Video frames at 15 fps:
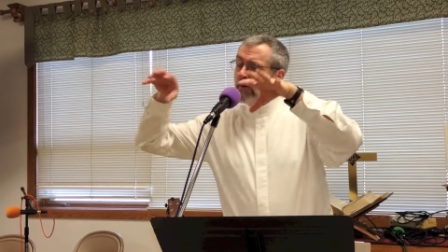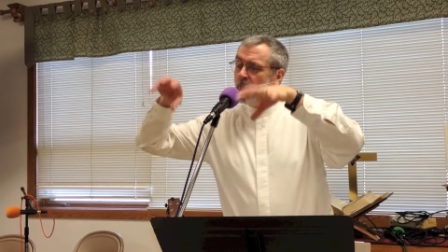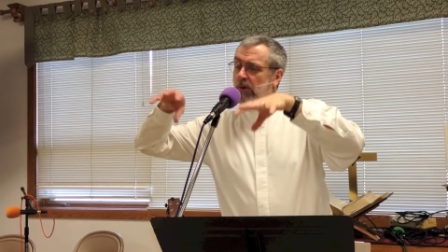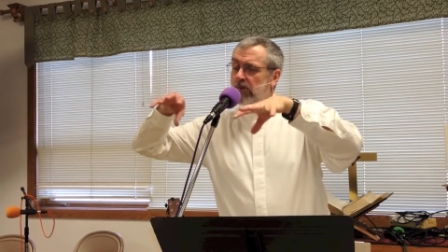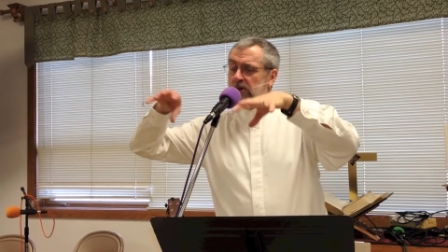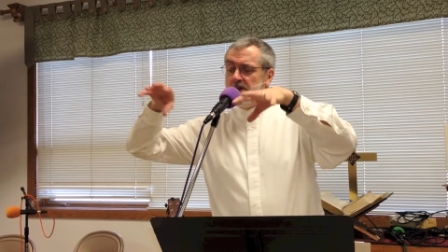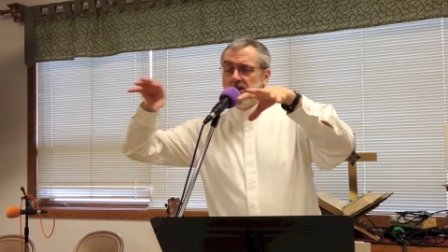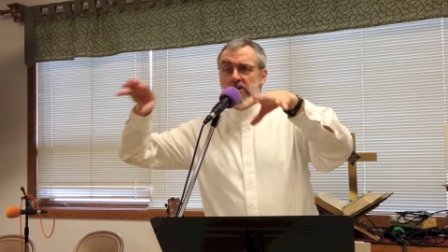
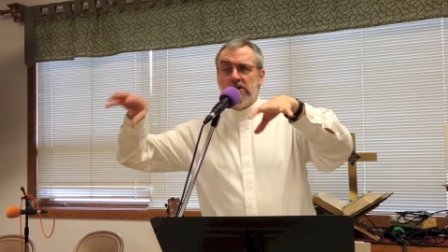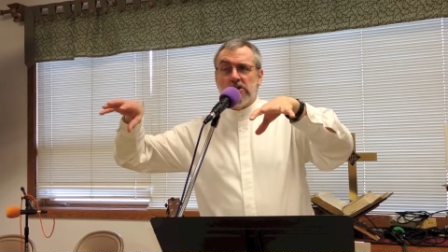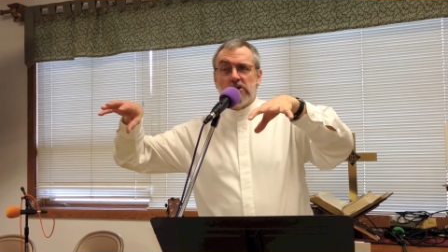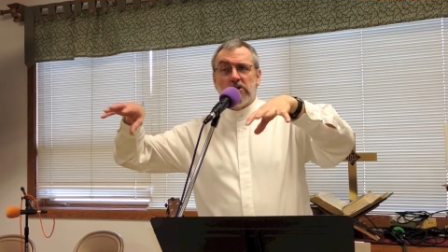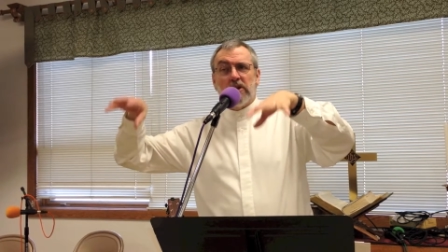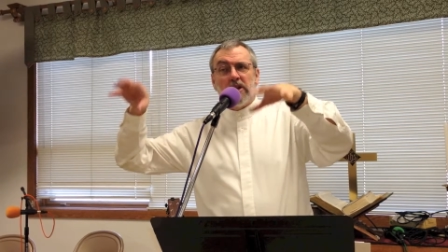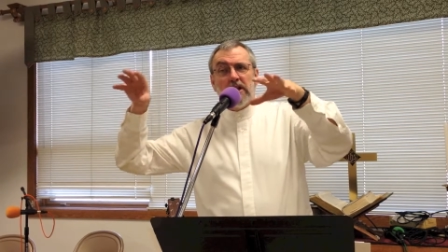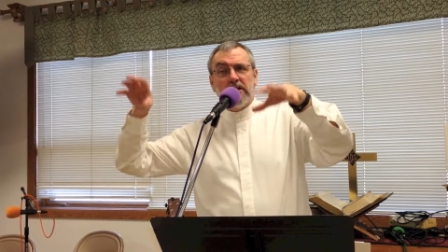when we do the
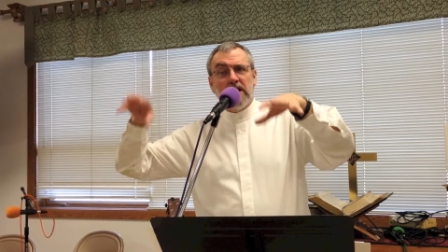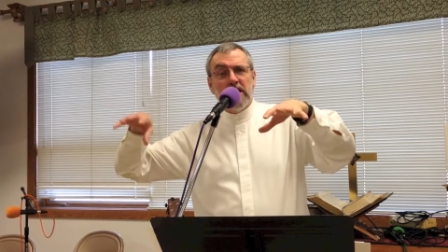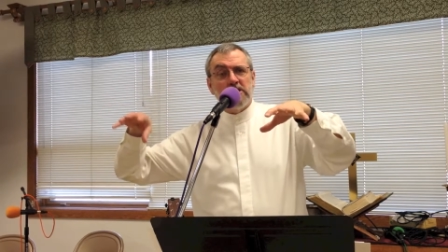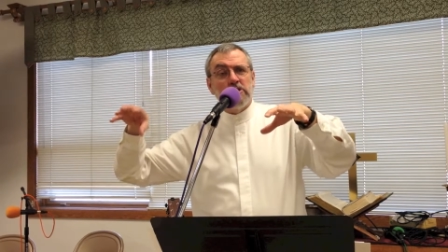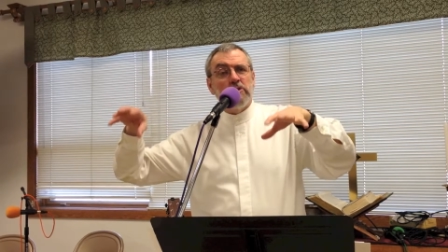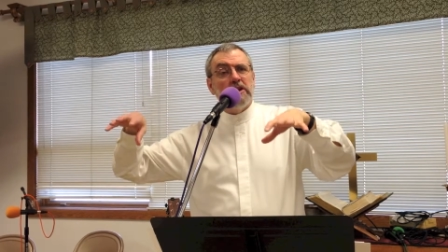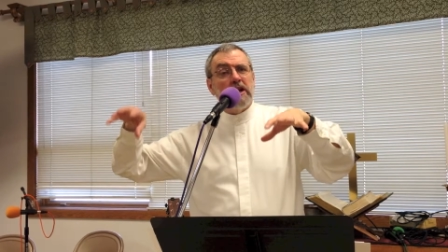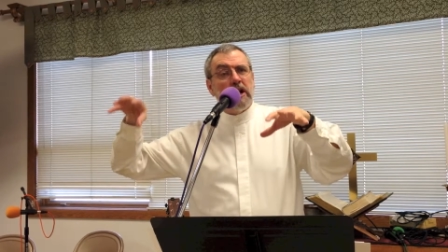story, like
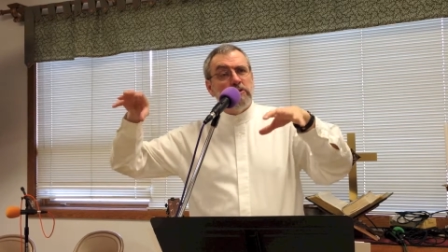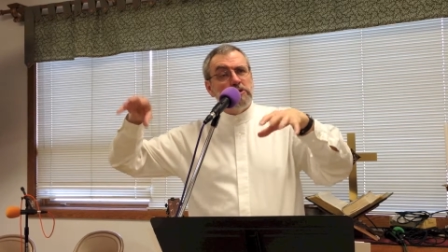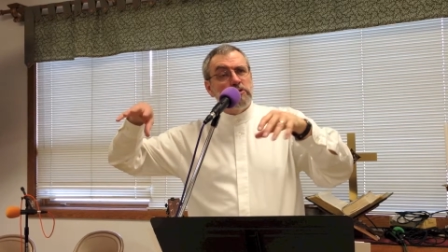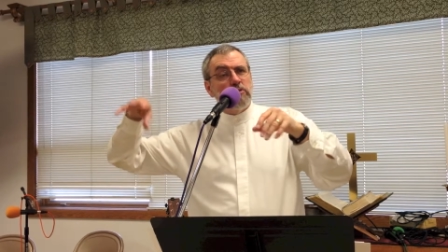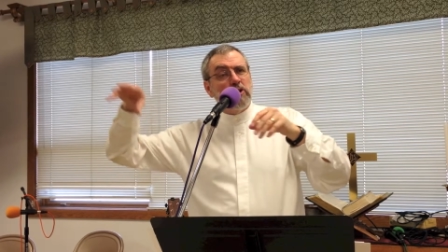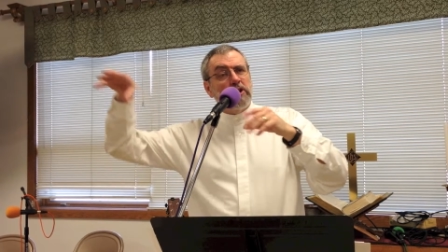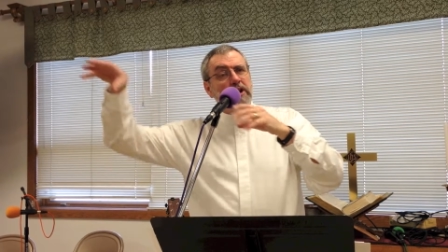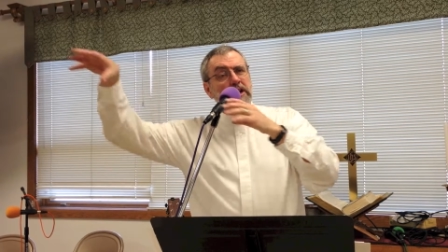last week, I was
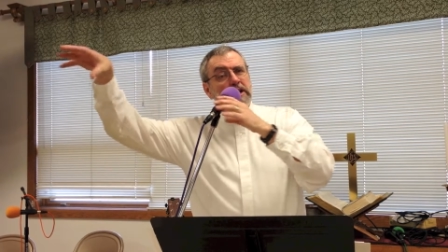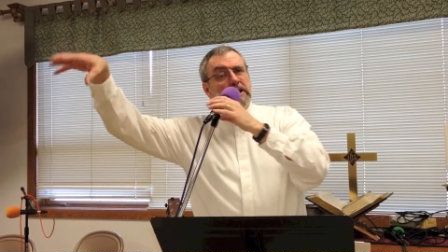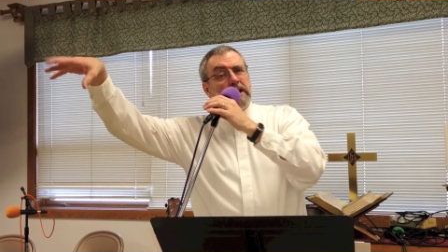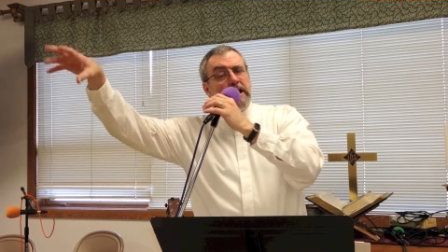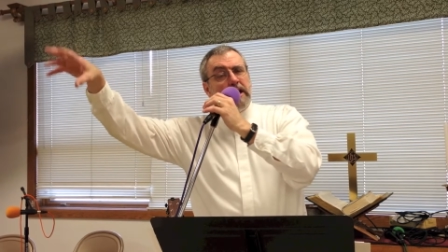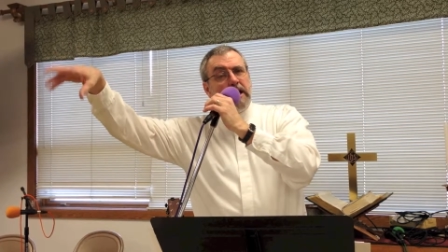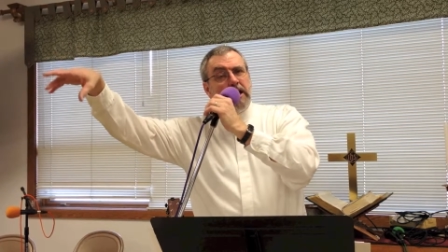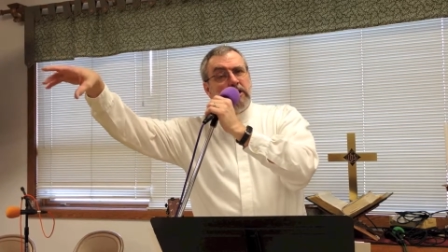working in
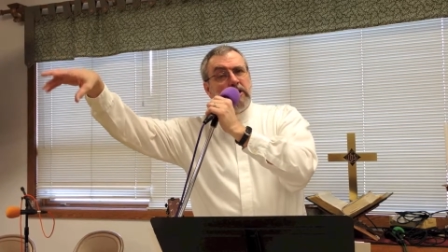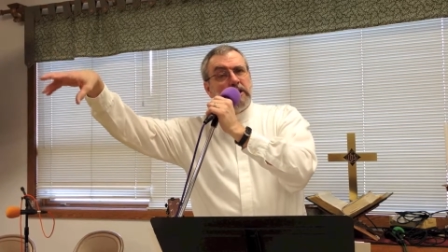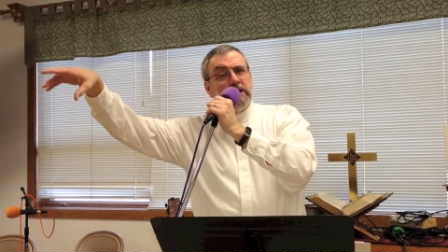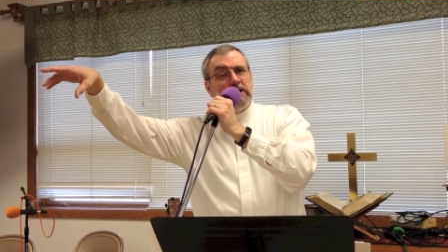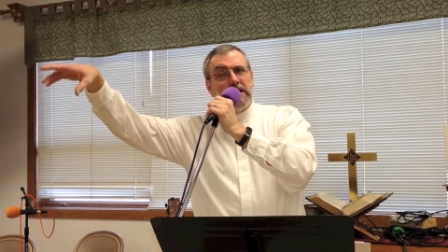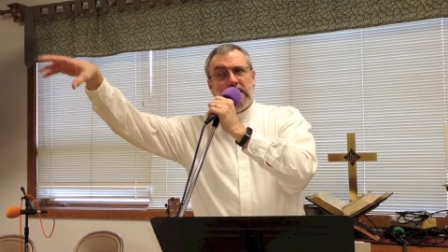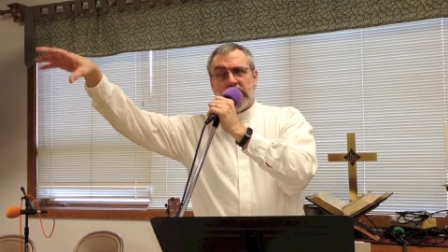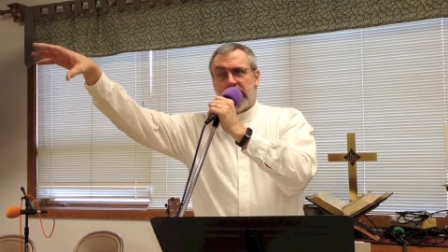that area,
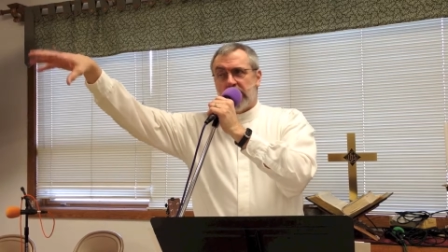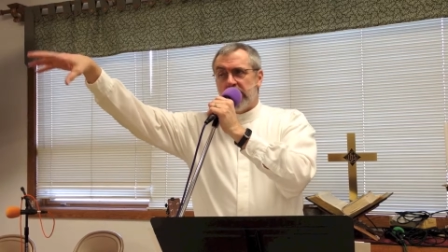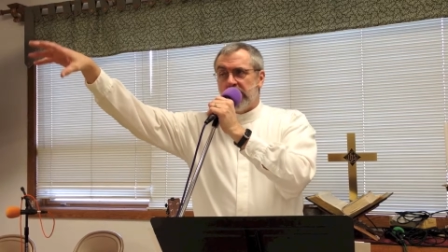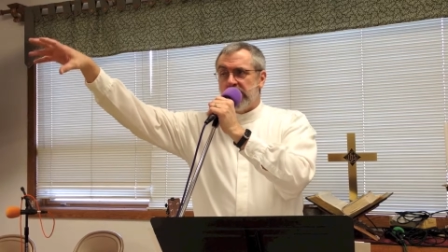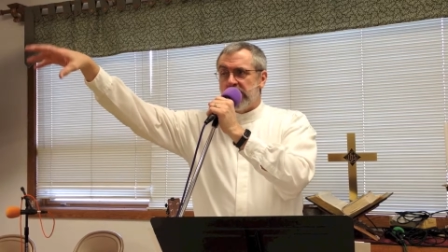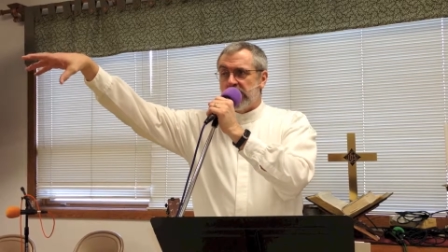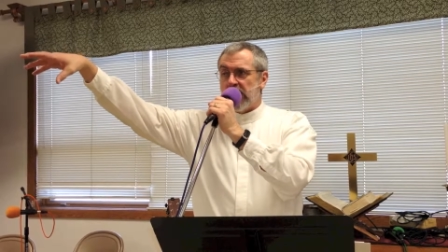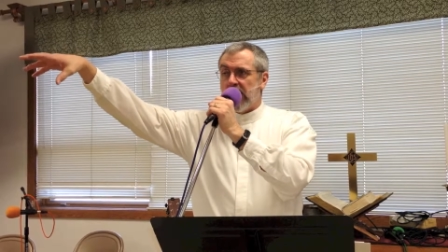that
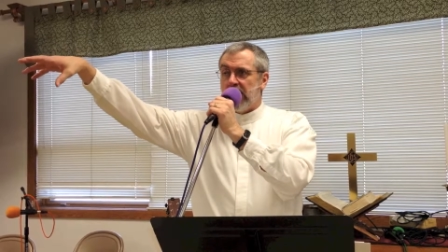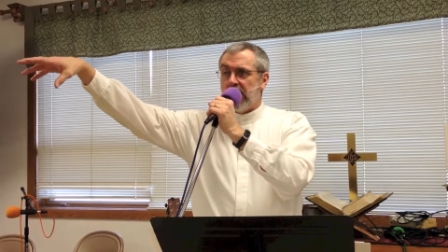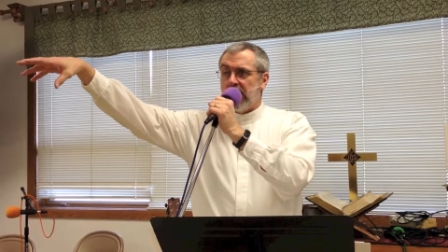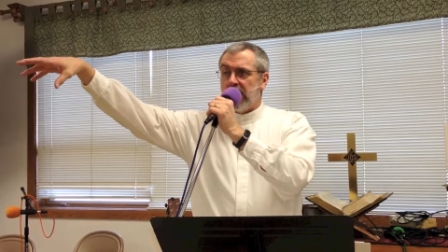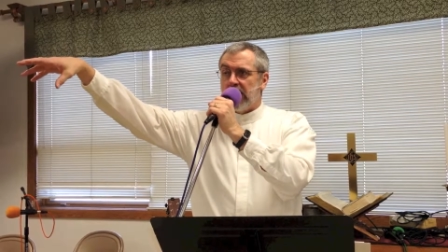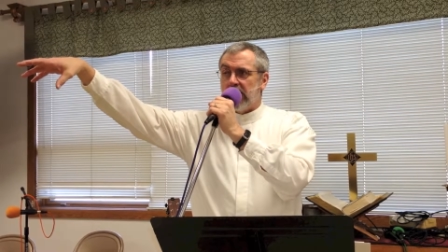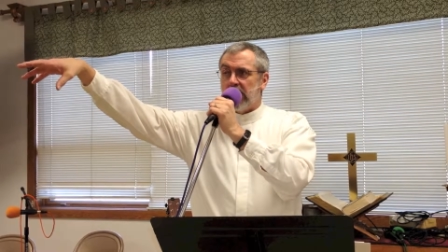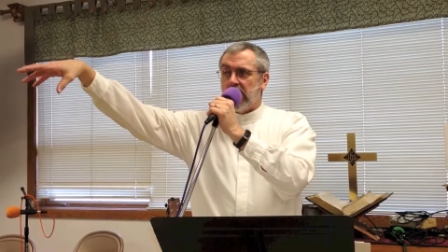third
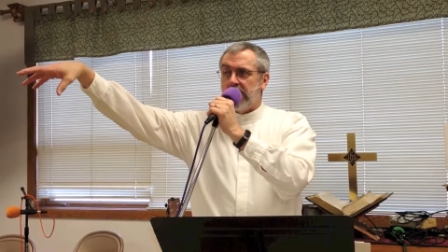setting.